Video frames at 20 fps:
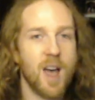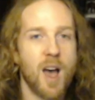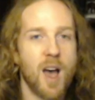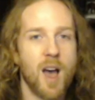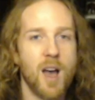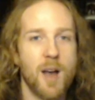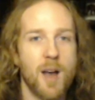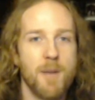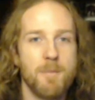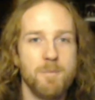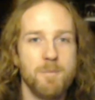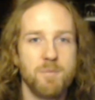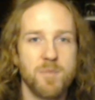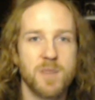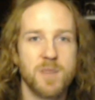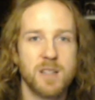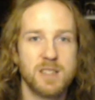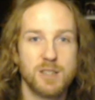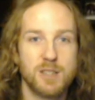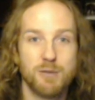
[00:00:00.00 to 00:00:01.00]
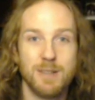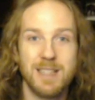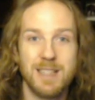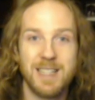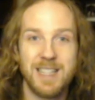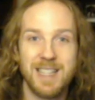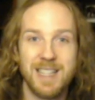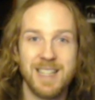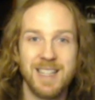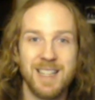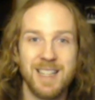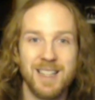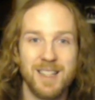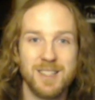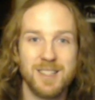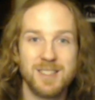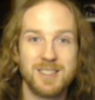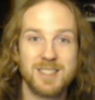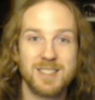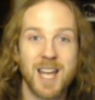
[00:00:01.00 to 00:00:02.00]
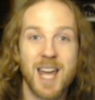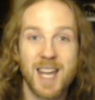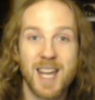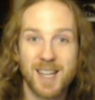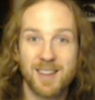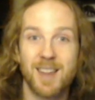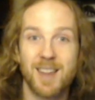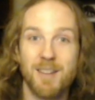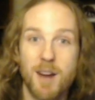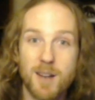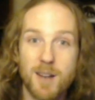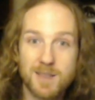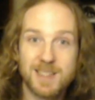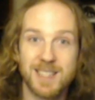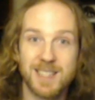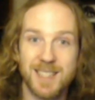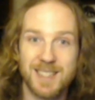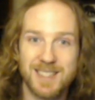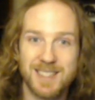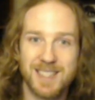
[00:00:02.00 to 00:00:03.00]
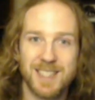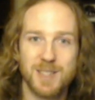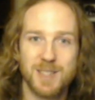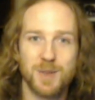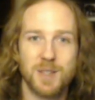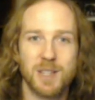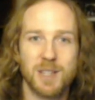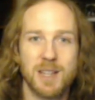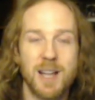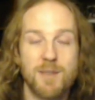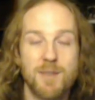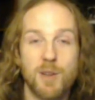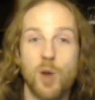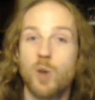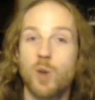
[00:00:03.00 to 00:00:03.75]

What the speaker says: to really take their own D&D to another level,